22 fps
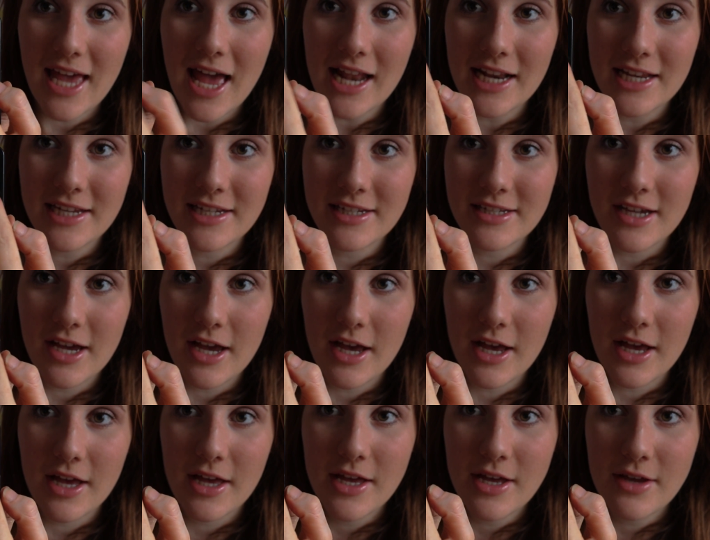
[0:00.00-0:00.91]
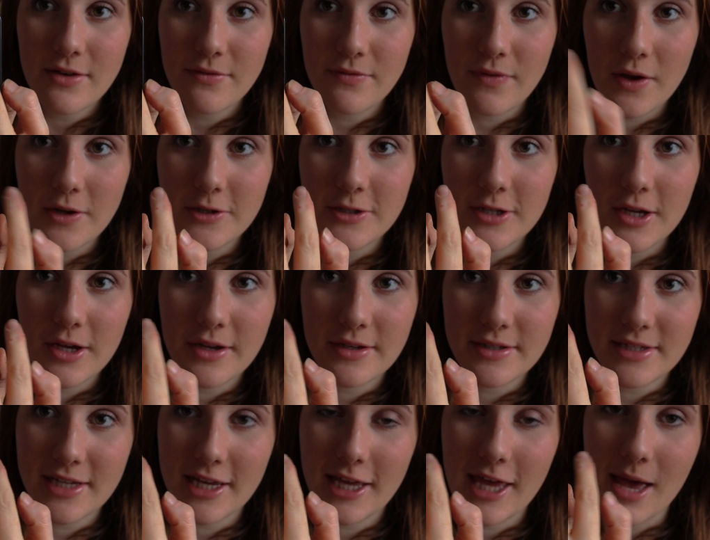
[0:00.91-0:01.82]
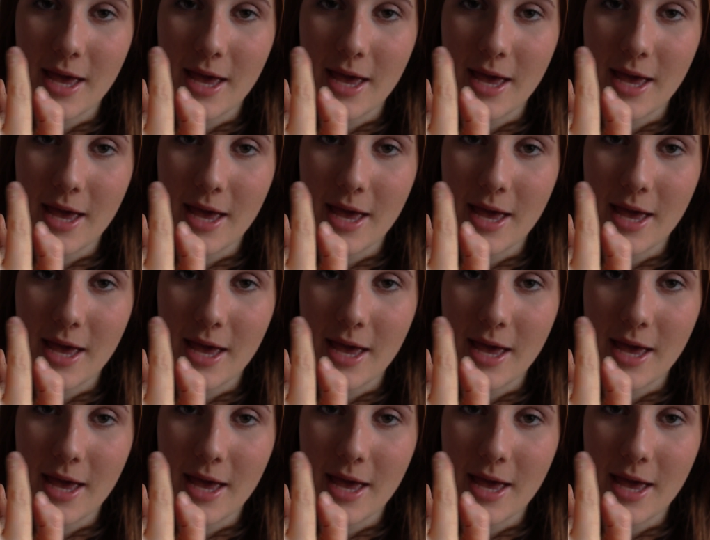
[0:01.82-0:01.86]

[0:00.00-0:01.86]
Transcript: Calendar, Photos and